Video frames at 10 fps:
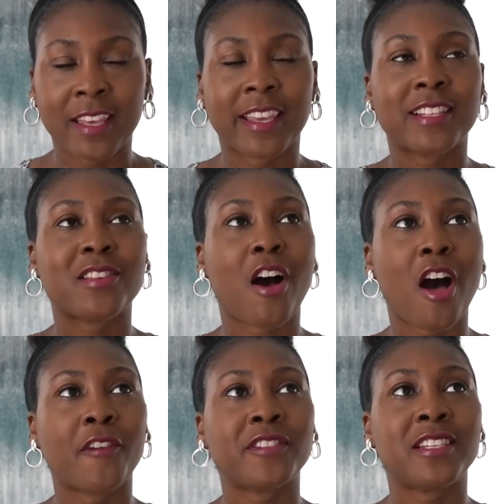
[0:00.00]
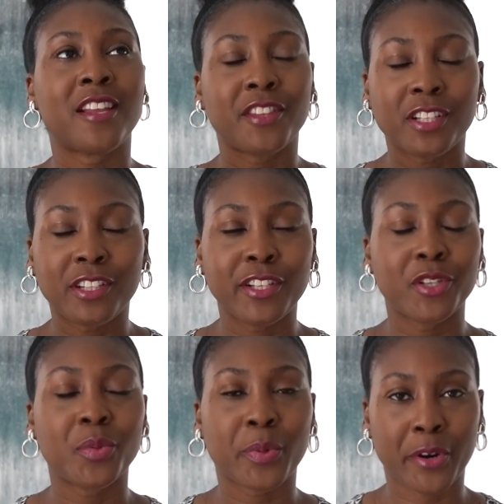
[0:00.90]
It's often the
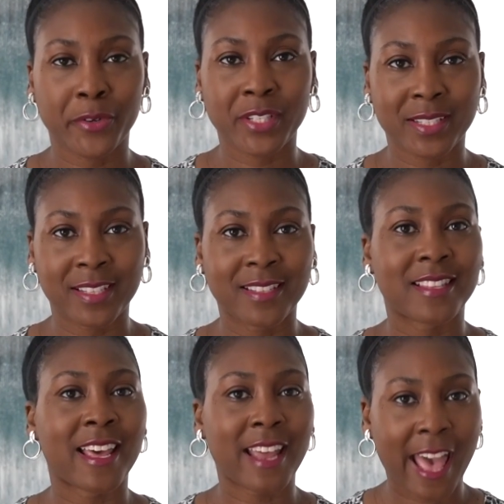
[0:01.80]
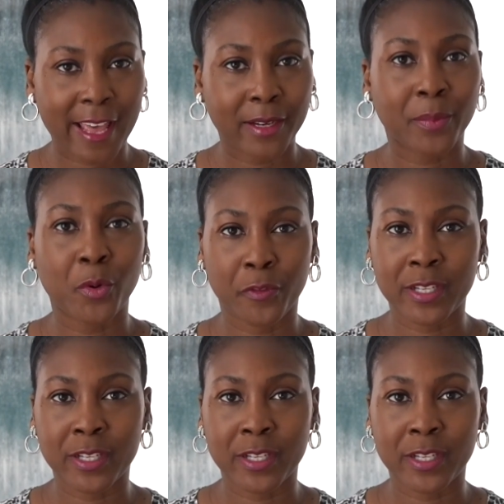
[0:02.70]
little purchases that add up over